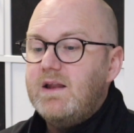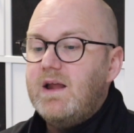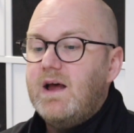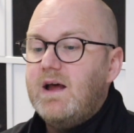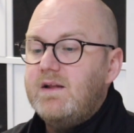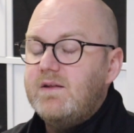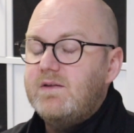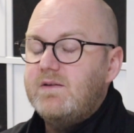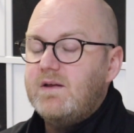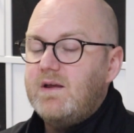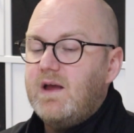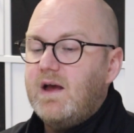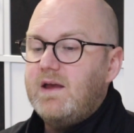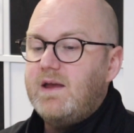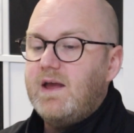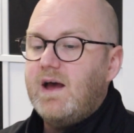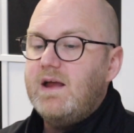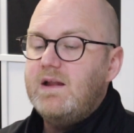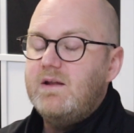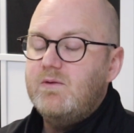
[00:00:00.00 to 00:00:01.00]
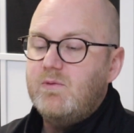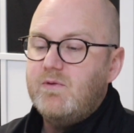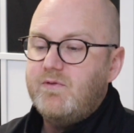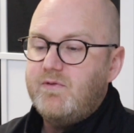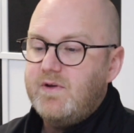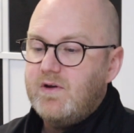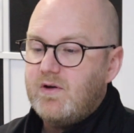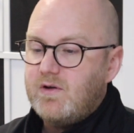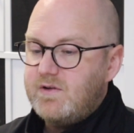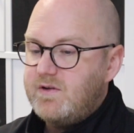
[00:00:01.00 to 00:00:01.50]
And again, with
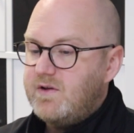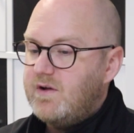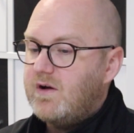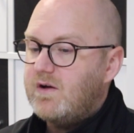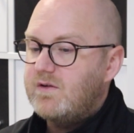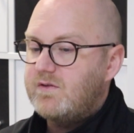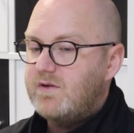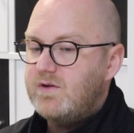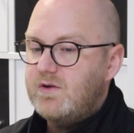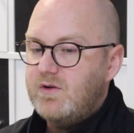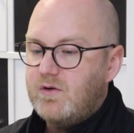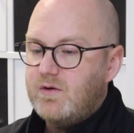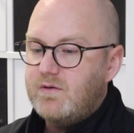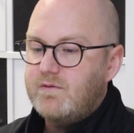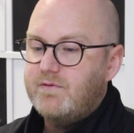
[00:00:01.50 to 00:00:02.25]
the ICRs, a lot